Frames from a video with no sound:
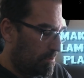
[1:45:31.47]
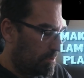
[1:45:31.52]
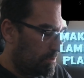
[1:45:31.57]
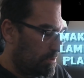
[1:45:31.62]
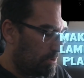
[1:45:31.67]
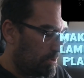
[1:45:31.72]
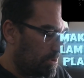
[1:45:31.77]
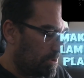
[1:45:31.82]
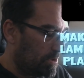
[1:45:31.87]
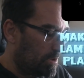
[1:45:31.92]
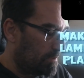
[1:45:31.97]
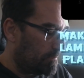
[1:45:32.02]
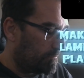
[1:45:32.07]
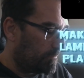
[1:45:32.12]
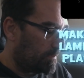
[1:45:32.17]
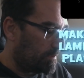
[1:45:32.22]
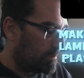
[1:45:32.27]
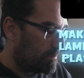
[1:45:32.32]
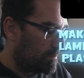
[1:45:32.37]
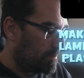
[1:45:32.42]

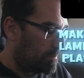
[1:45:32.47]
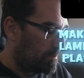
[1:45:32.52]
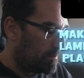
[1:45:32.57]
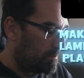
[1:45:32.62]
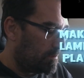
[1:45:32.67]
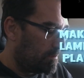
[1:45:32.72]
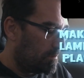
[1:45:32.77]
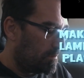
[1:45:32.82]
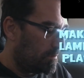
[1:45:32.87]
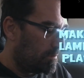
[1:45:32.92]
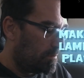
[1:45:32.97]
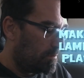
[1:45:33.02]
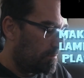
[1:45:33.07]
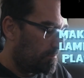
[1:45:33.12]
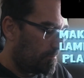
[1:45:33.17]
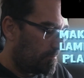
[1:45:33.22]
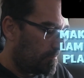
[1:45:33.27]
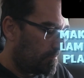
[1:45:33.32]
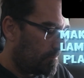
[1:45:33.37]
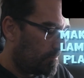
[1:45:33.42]
Shift
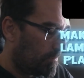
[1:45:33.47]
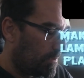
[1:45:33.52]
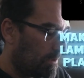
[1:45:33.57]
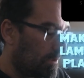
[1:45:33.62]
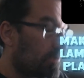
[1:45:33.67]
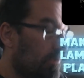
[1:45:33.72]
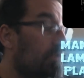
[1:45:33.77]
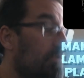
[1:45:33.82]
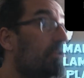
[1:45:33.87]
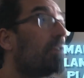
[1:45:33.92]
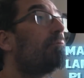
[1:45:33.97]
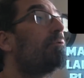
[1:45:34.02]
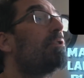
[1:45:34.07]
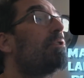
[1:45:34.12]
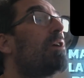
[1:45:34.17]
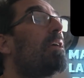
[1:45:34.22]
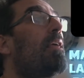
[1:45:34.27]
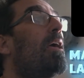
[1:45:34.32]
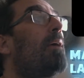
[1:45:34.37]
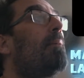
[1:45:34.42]
J
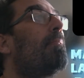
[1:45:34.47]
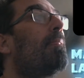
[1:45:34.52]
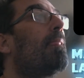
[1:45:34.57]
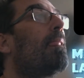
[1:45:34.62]
that.